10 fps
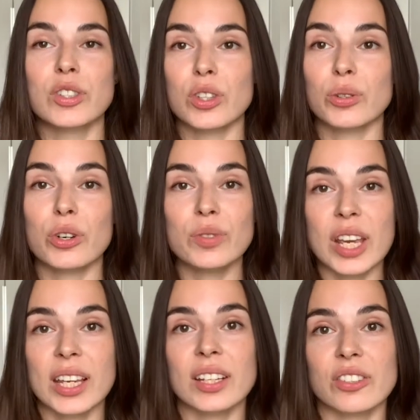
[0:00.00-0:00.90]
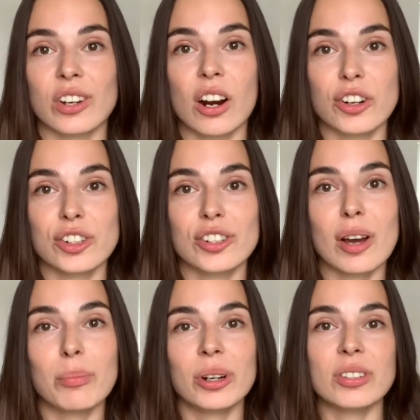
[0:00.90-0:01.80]
So don't take it as a harsh
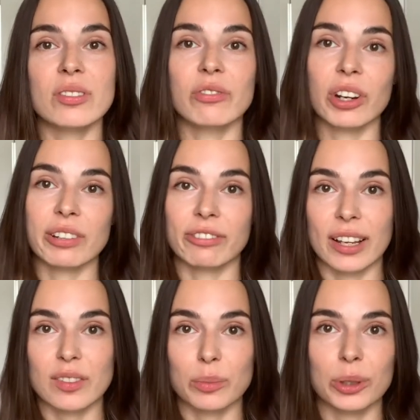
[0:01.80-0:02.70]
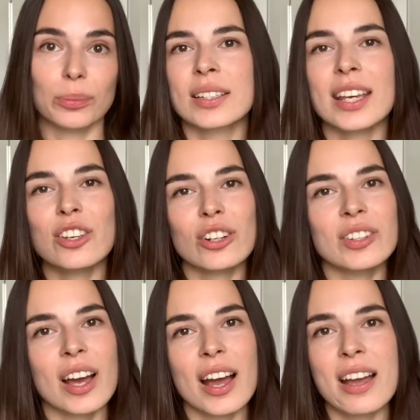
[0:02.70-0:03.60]
number, it's very flexible. Take your
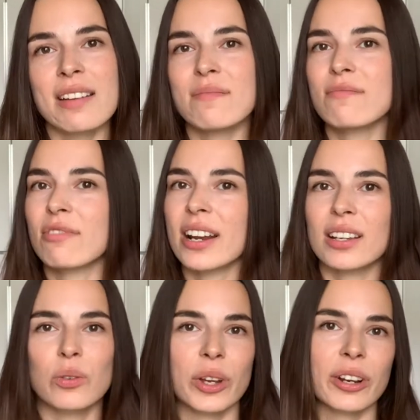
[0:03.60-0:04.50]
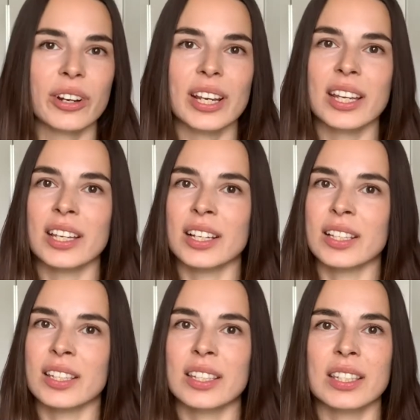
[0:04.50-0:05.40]
time writing
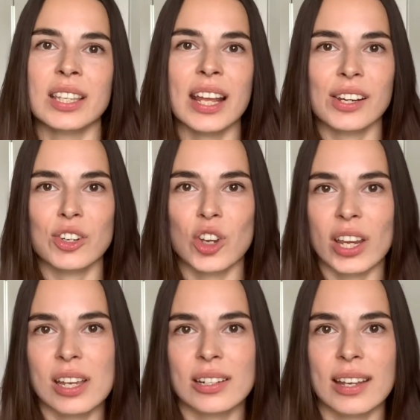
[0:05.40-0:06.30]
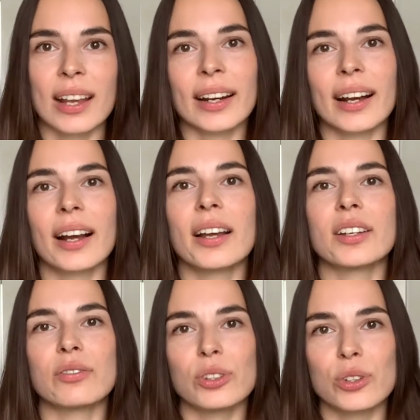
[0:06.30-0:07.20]
queries, sanity checking data. In
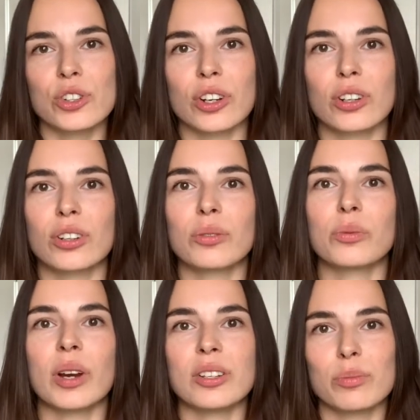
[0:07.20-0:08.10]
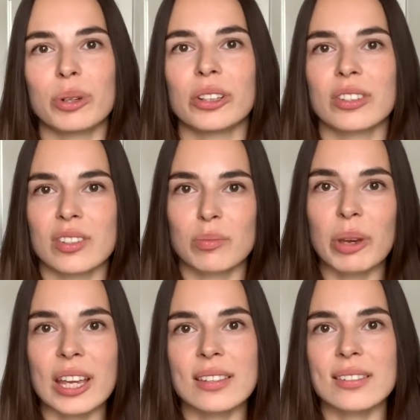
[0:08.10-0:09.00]
the future, when you build this
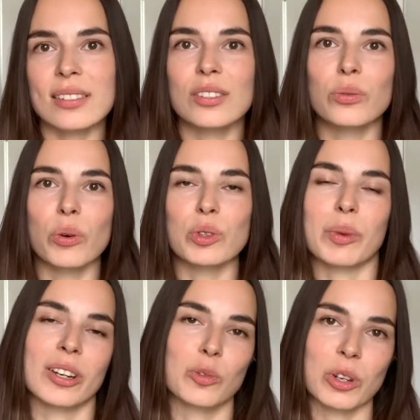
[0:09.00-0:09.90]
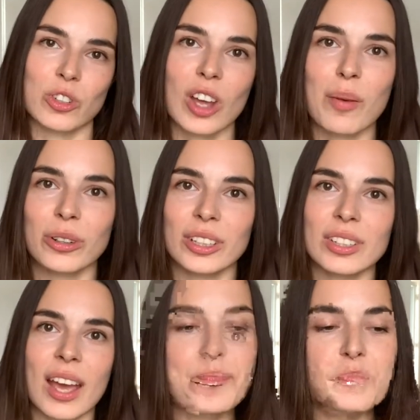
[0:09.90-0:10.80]
base, you won't spend as much time on
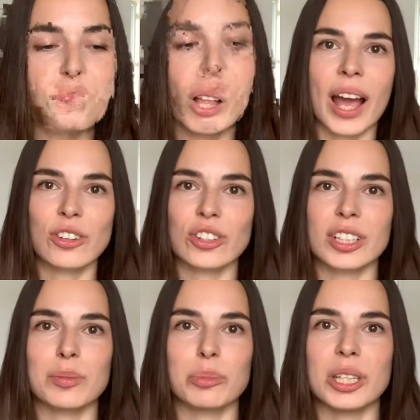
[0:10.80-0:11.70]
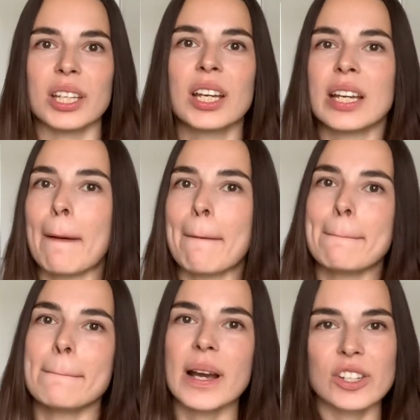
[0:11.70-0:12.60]
it and it will actually be
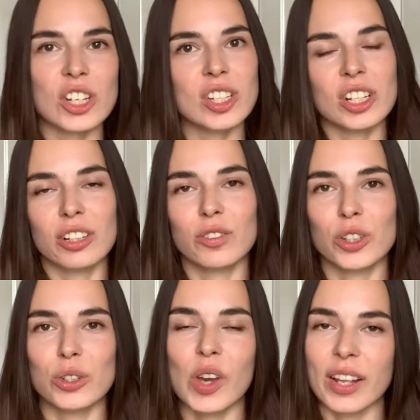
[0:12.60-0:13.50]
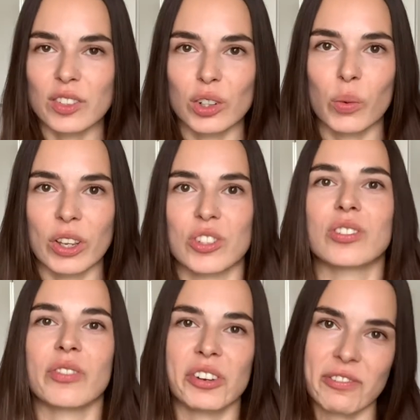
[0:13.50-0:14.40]
much easier for you to answer
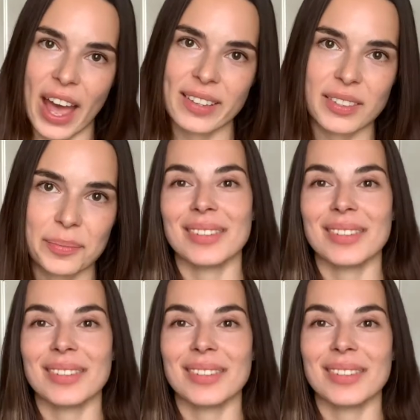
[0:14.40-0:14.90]
questions very fast.